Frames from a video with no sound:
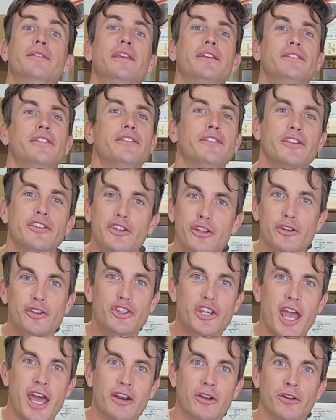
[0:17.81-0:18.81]
This is a new
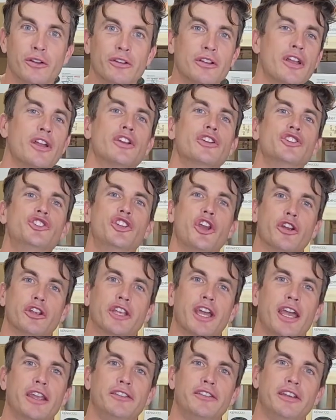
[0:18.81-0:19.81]
channel
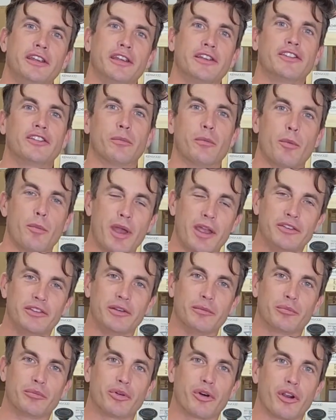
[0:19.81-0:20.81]
showcasing some
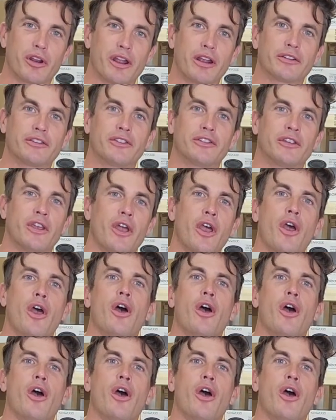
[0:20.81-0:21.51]
amazing products.